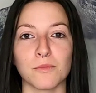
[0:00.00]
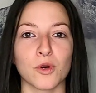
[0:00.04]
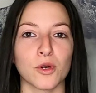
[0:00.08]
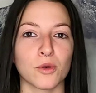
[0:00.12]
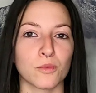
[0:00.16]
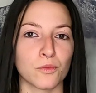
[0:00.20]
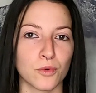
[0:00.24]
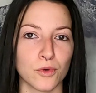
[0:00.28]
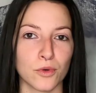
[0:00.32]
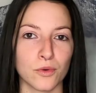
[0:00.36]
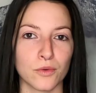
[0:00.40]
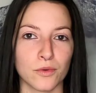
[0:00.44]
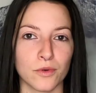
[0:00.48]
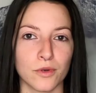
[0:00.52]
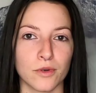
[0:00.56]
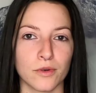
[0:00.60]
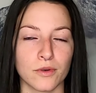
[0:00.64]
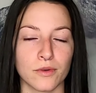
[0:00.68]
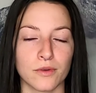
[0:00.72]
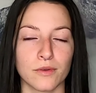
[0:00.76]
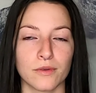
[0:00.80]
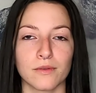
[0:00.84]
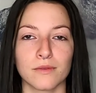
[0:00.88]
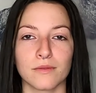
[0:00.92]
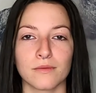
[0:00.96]
more rural,
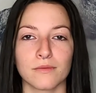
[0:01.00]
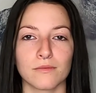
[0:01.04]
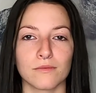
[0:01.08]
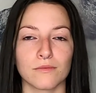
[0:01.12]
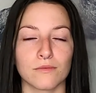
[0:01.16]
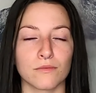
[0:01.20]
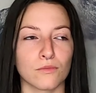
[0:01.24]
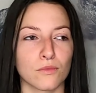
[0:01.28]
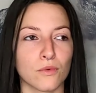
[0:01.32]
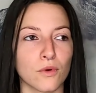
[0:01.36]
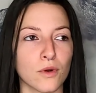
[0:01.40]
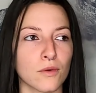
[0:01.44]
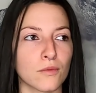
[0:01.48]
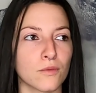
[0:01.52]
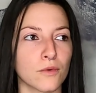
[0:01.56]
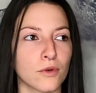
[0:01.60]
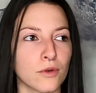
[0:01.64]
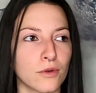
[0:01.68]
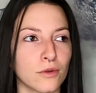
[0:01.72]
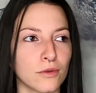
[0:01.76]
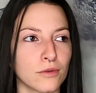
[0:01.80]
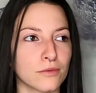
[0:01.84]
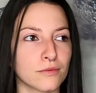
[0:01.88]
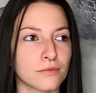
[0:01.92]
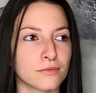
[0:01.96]

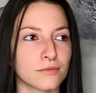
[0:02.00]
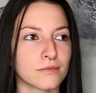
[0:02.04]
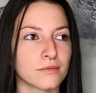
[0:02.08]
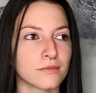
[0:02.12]
rural,